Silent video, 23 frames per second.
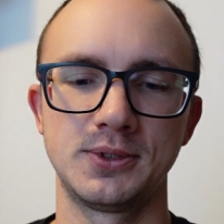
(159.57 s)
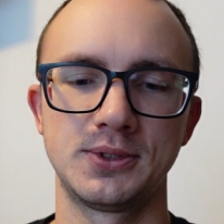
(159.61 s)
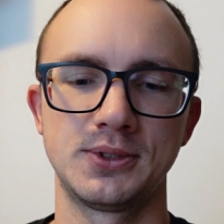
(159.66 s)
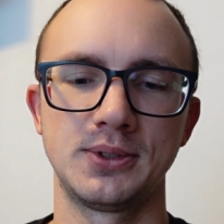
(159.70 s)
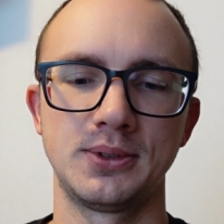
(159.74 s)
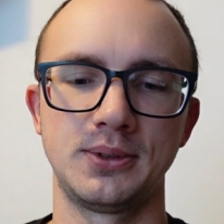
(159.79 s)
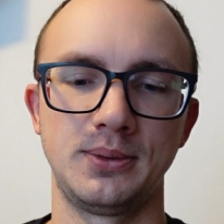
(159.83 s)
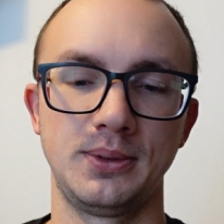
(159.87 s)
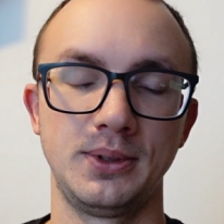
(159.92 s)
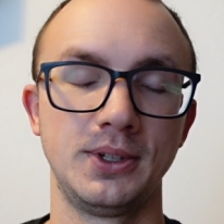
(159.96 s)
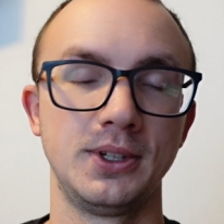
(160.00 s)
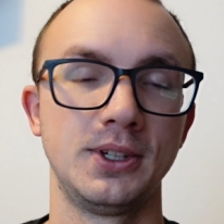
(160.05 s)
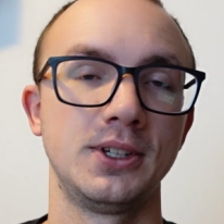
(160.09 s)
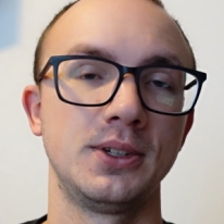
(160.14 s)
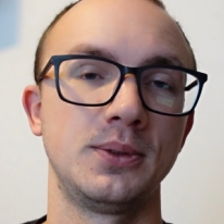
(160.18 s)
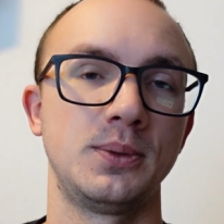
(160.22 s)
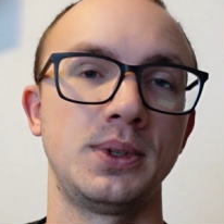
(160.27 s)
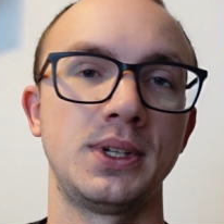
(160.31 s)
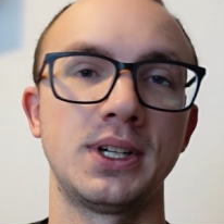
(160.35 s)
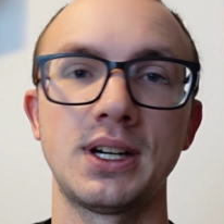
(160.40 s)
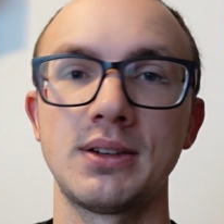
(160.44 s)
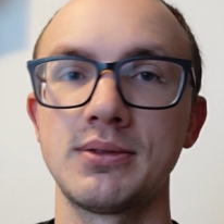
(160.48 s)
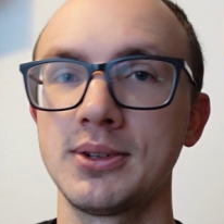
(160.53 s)
So
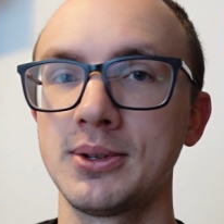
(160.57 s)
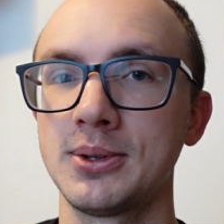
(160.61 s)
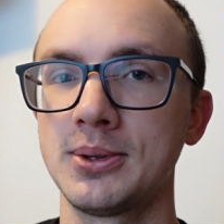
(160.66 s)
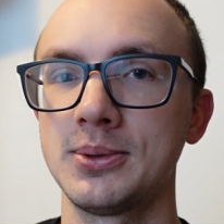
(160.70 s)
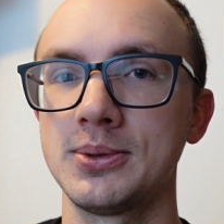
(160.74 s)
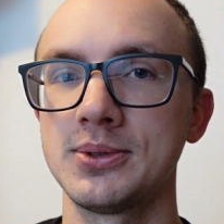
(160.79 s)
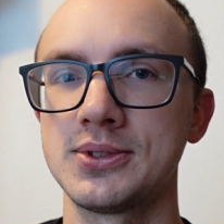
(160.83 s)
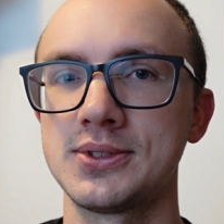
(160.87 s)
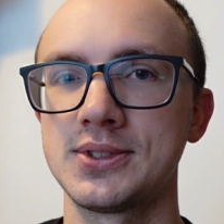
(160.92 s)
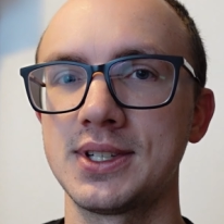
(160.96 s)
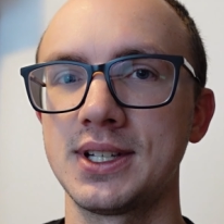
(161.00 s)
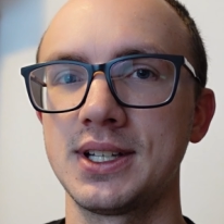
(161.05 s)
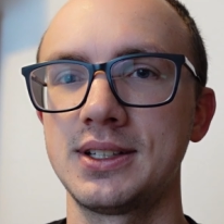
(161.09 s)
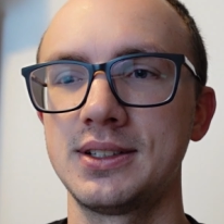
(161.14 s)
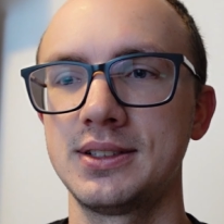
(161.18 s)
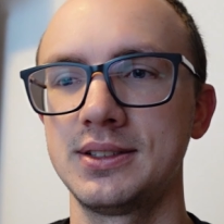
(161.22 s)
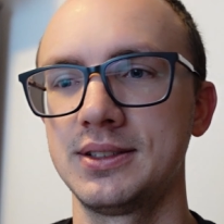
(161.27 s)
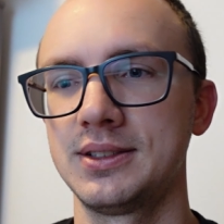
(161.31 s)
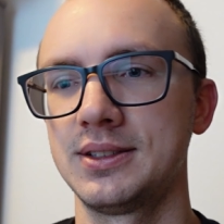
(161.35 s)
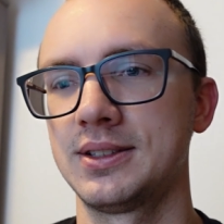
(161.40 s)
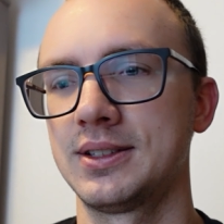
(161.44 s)
we have the whole set.